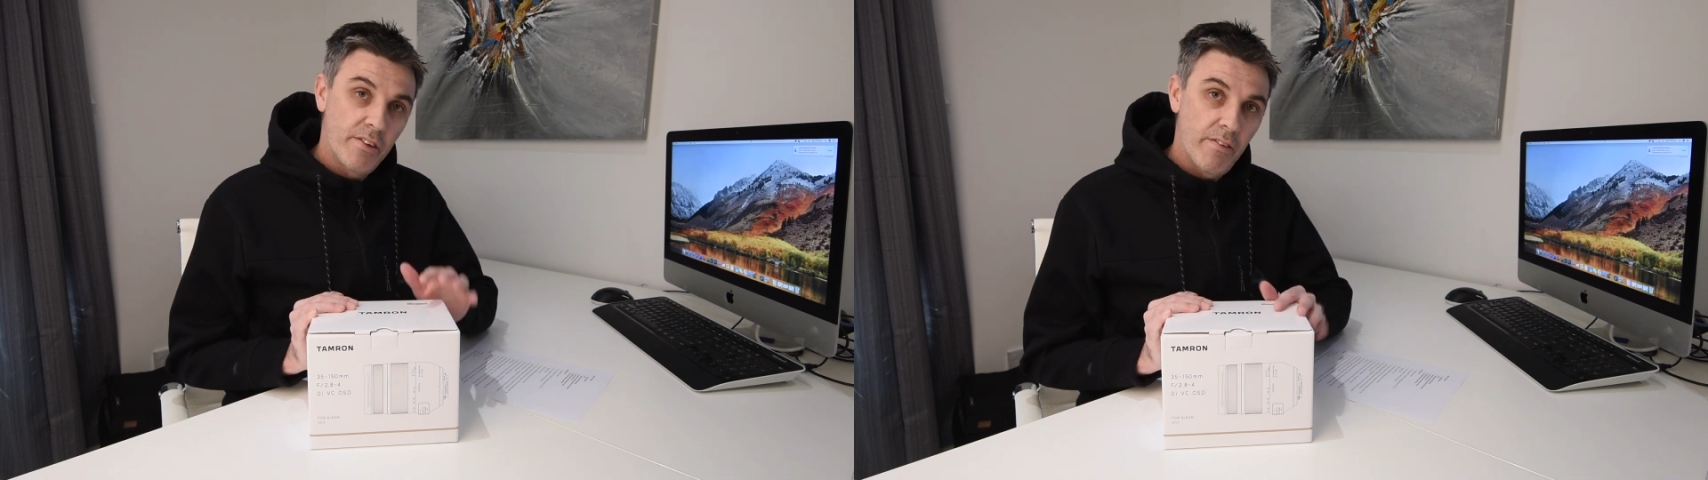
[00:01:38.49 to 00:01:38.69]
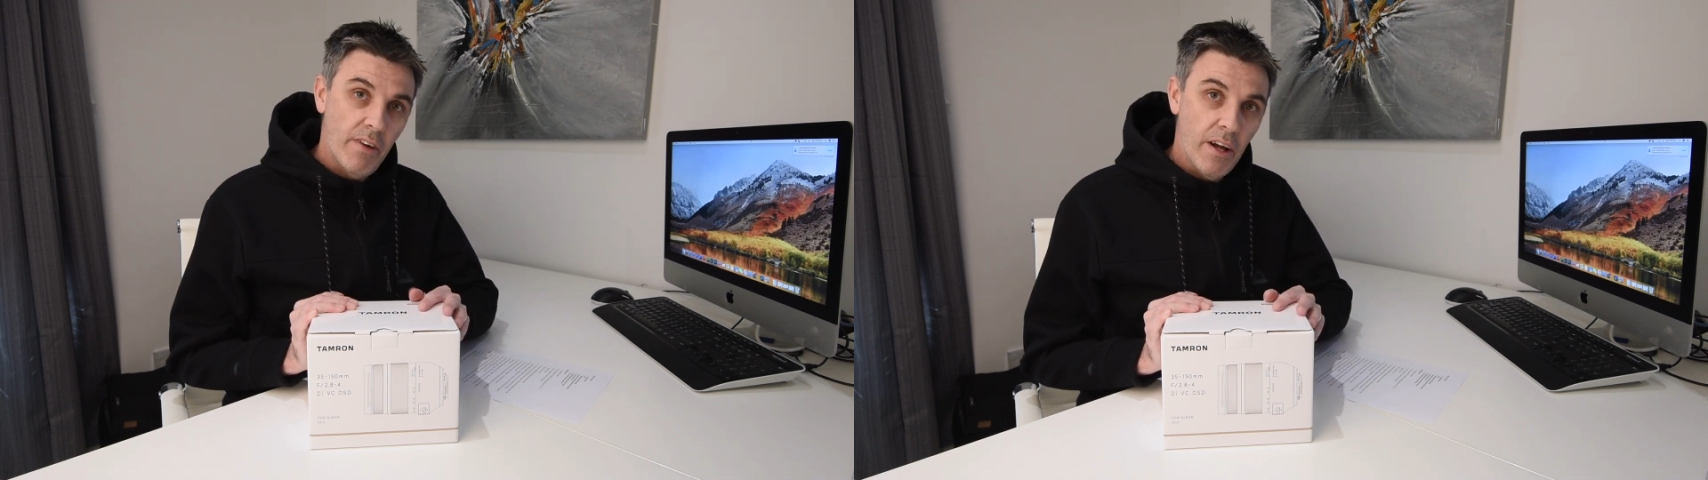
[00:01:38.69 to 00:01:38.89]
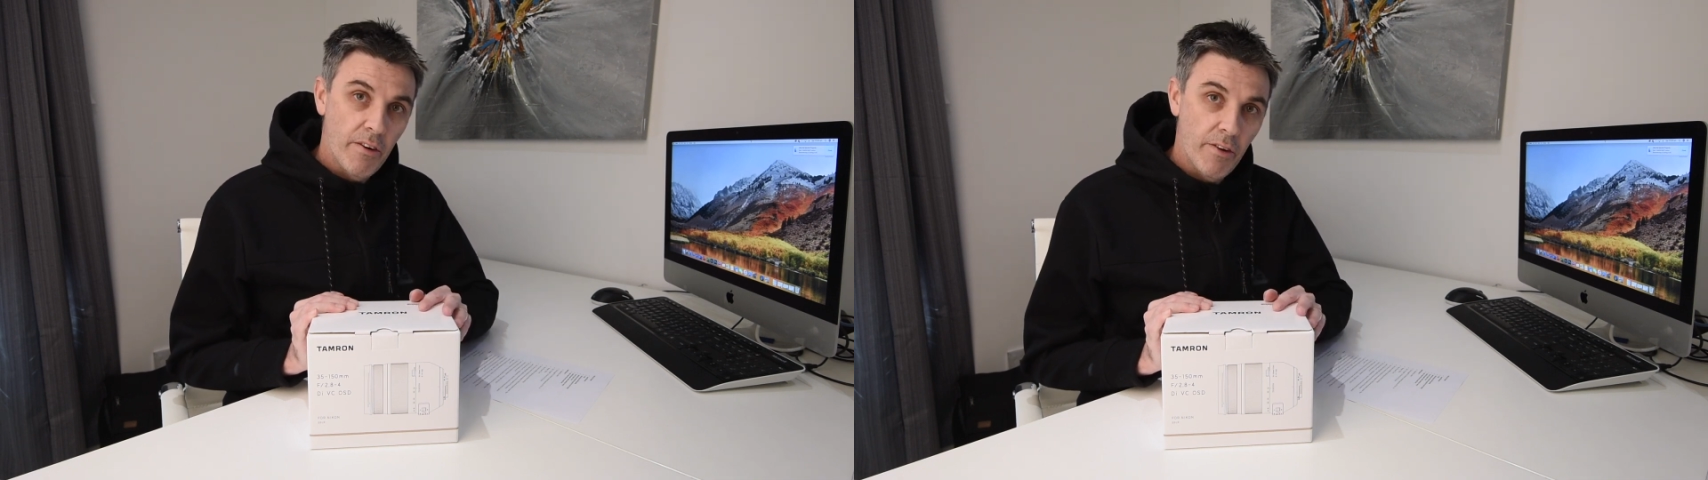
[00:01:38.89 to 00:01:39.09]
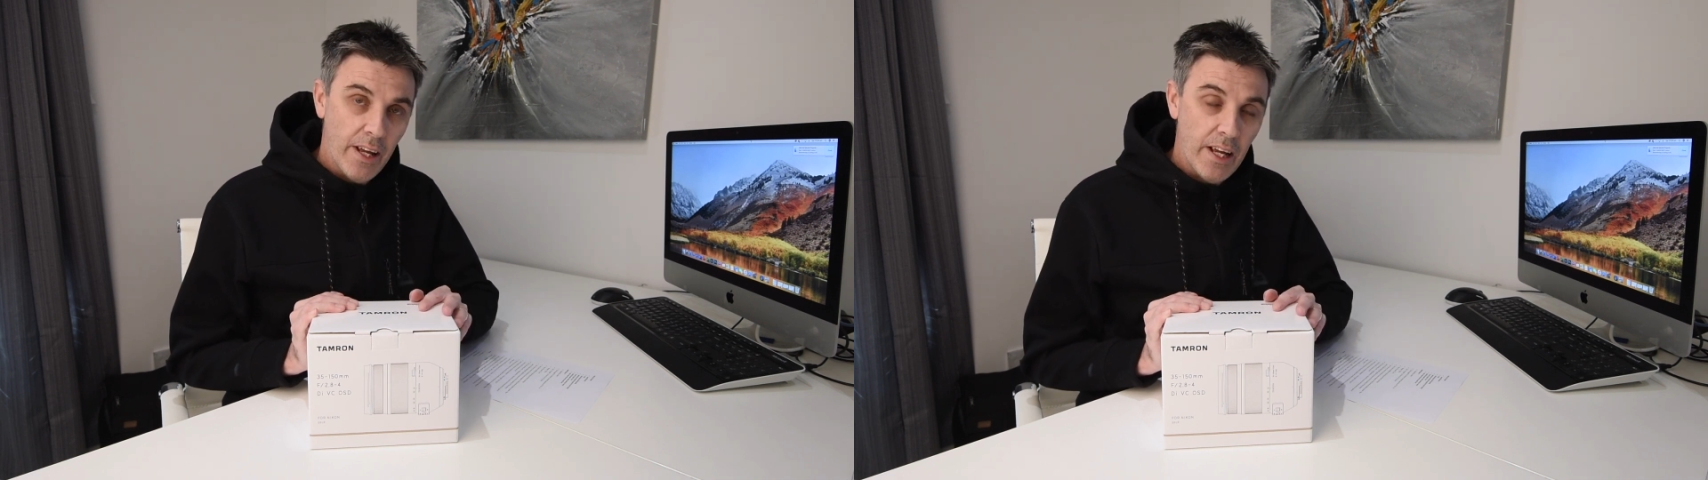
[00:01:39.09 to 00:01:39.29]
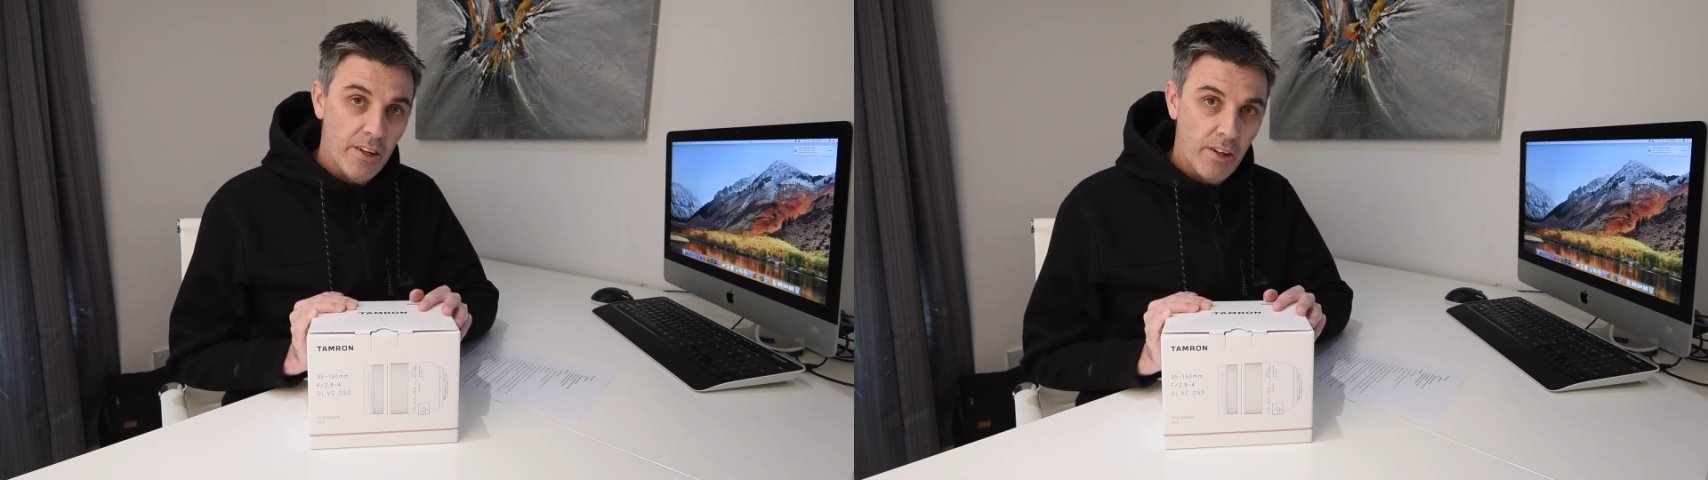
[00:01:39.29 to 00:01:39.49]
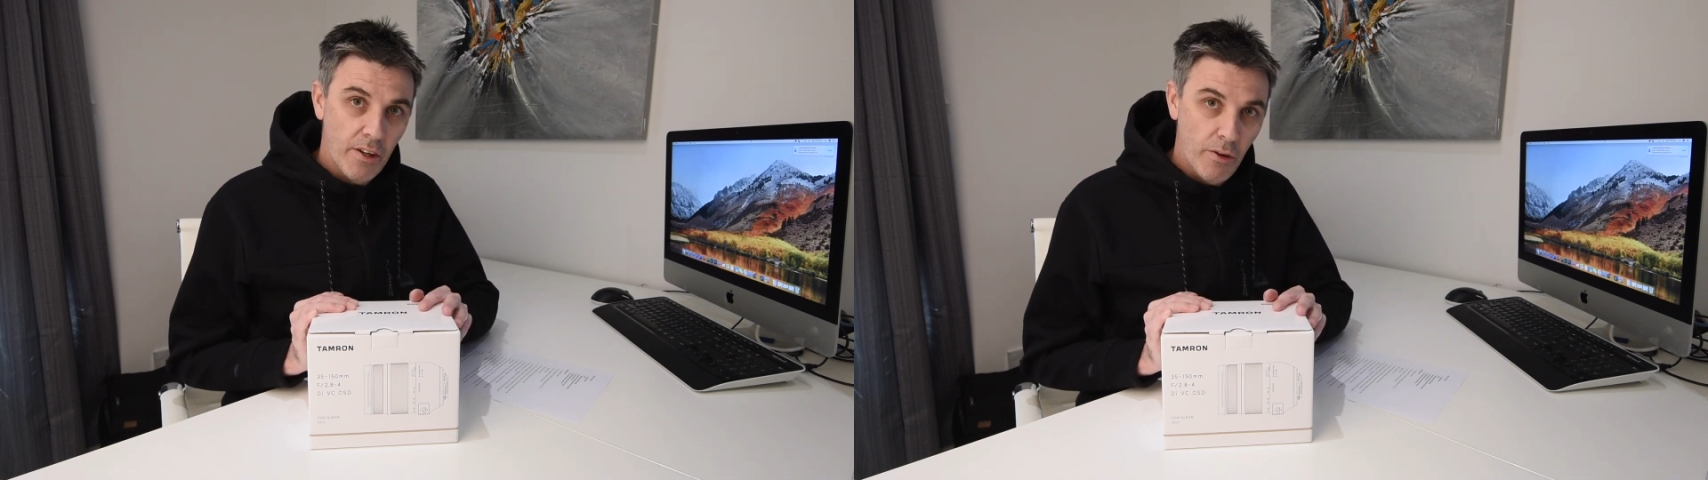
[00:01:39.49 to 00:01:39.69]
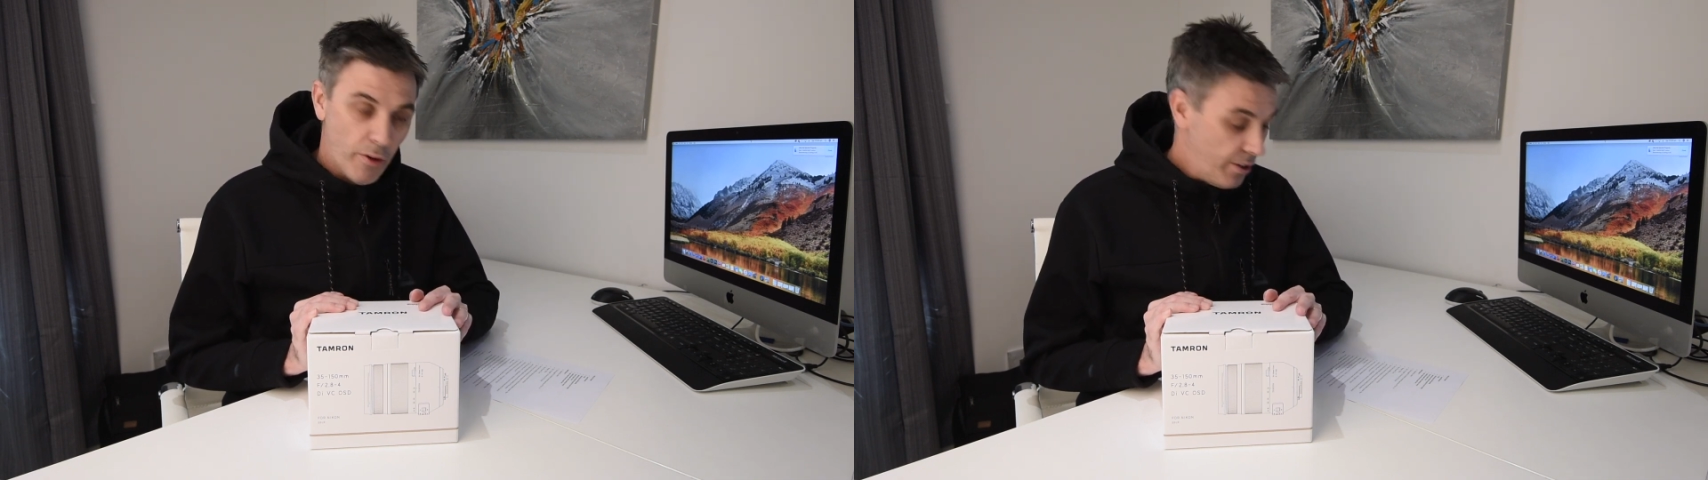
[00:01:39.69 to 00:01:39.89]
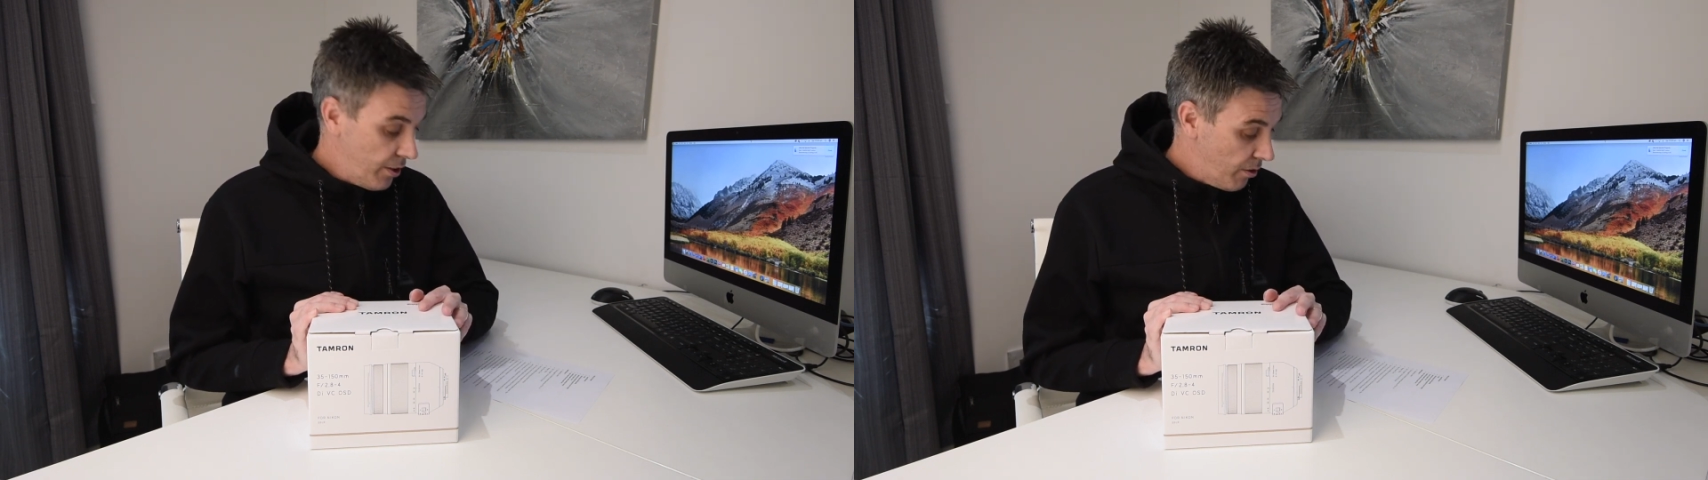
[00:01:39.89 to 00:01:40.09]

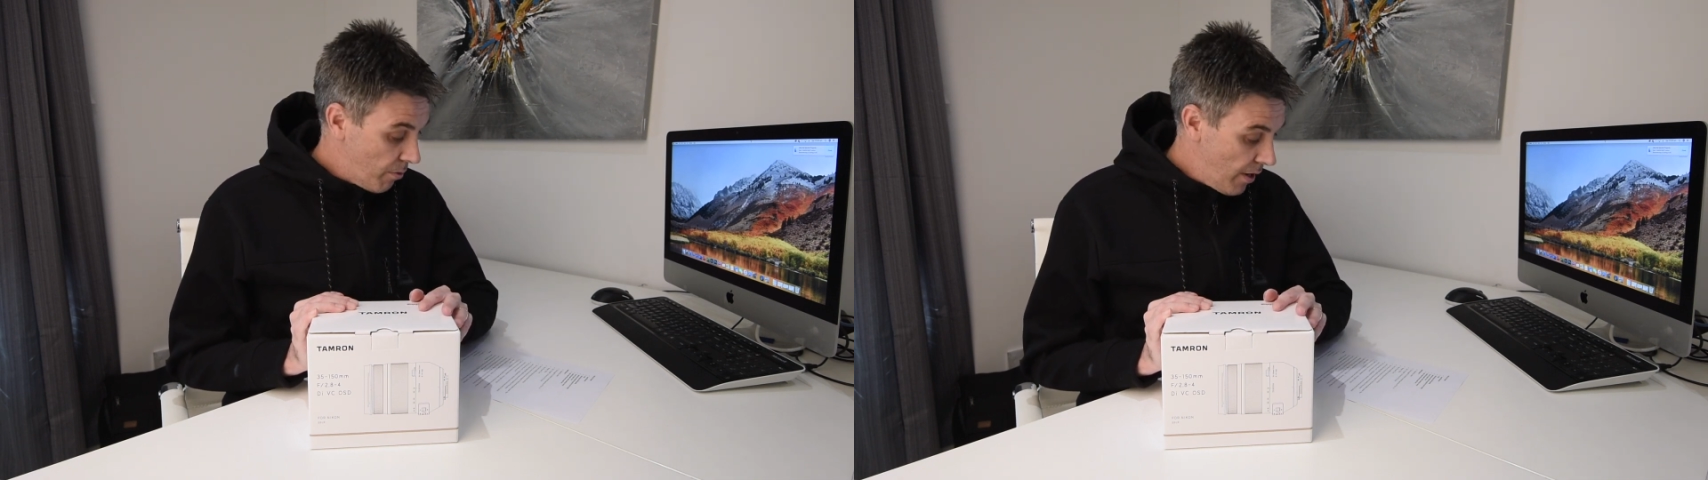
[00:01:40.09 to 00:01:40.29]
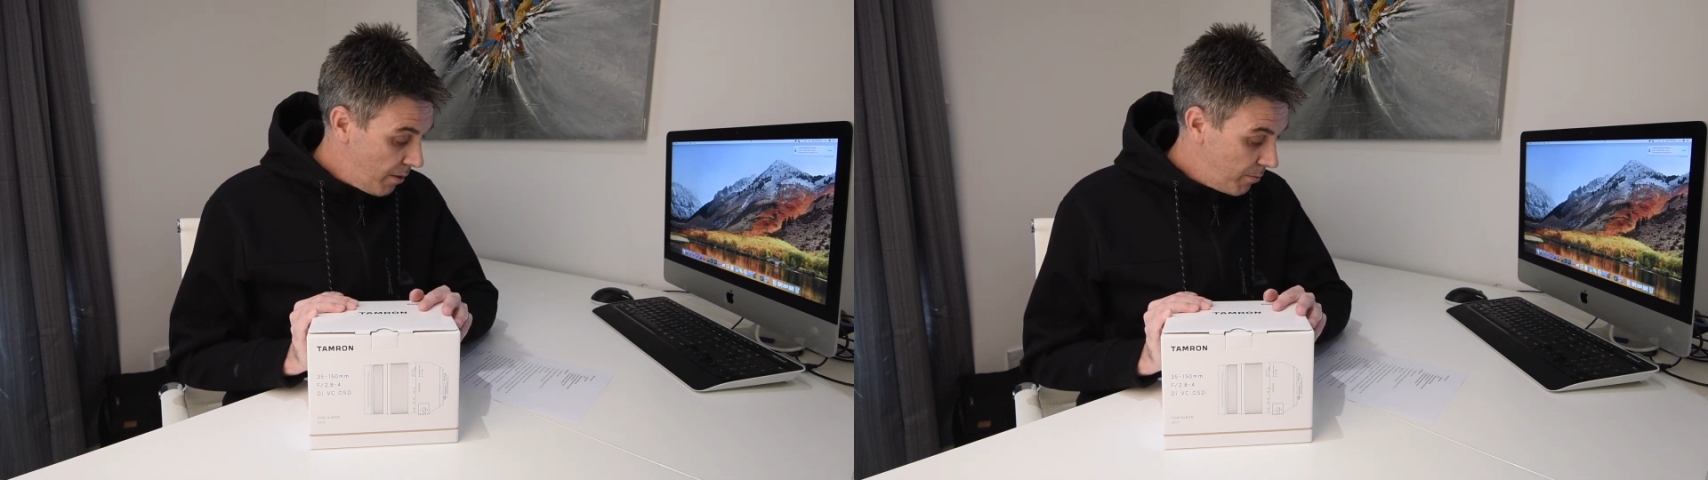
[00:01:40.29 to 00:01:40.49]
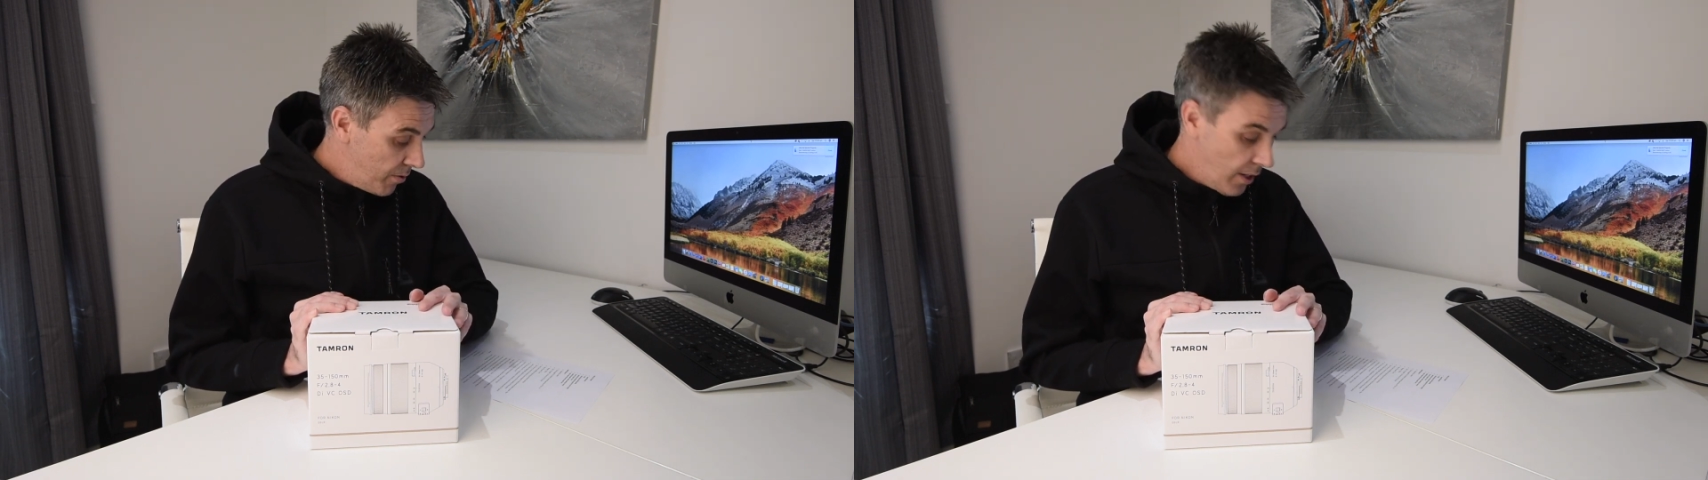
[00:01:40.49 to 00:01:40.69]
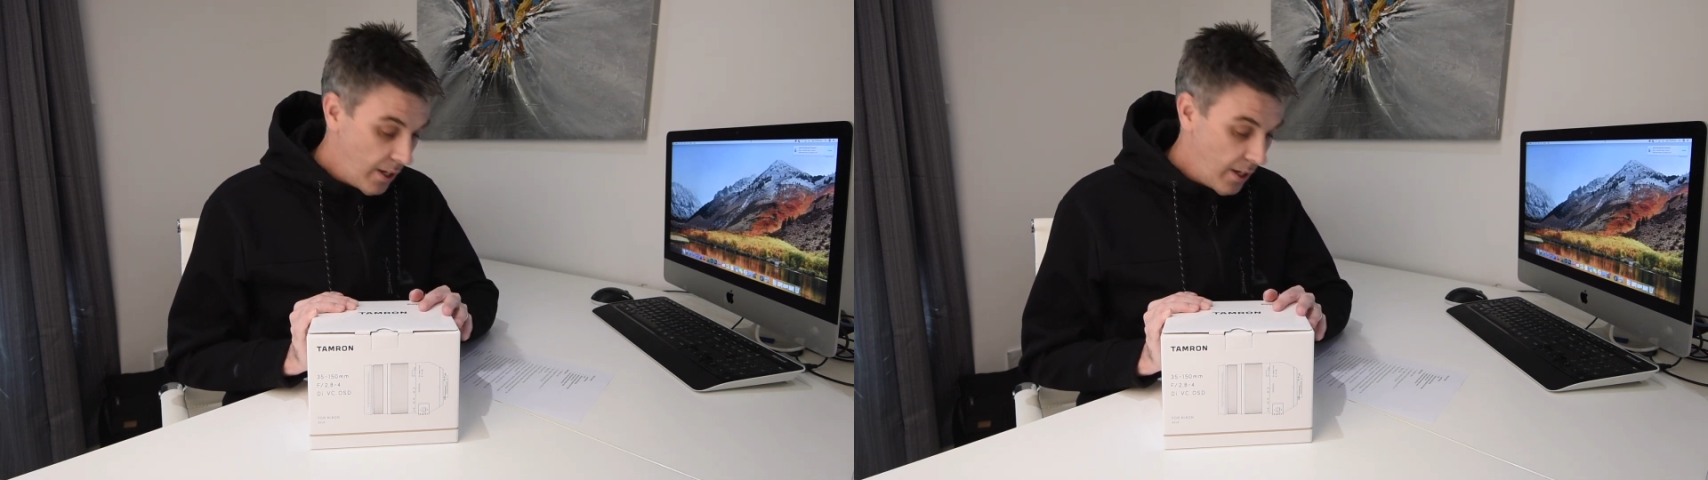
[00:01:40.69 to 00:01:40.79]
790 grams.